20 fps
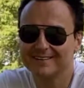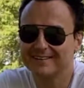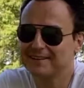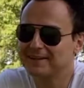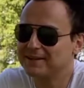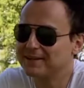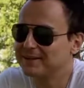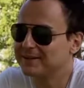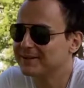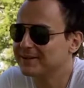I,
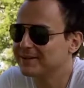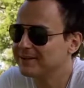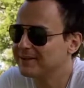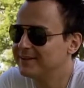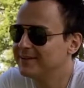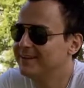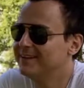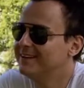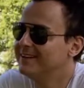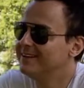I don't know.
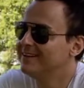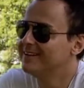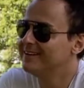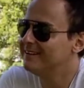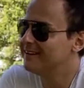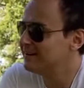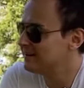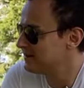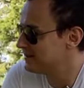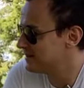
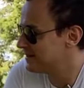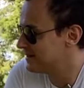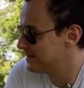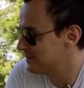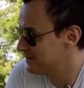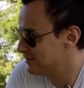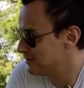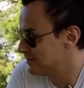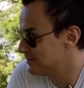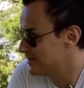I I
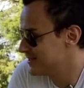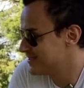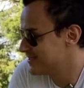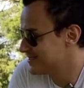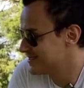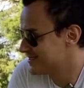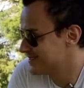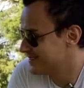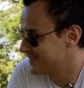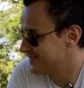always
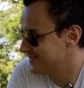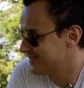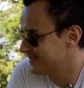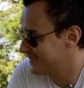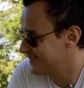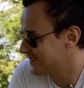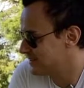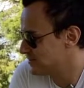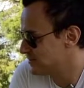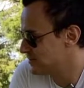
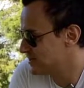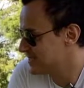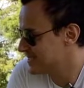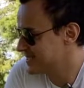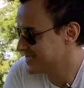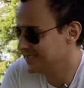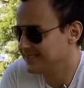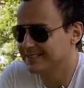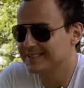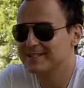I always
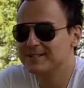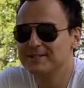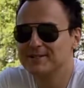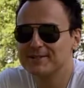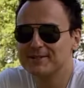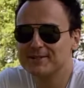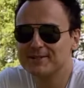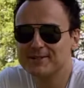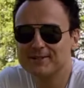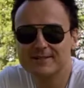sell too
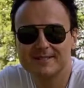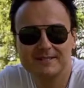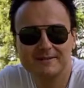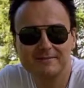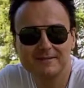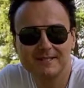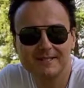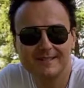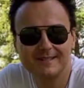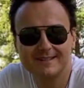soon
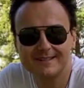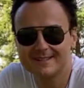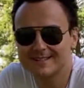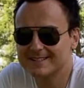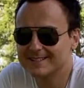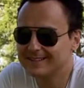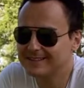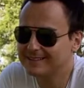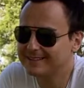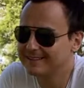
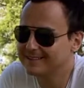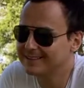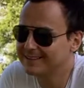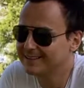sometimes and.